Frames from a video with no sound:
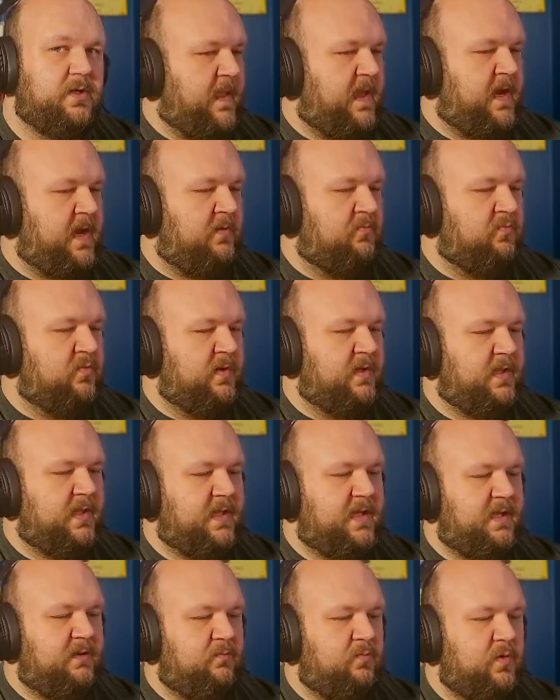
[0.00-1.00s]
and I
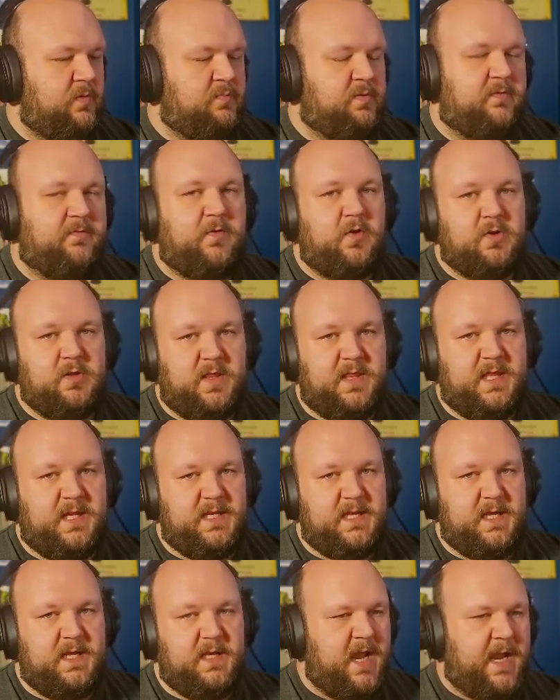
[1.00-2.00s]
really would prefer that they did.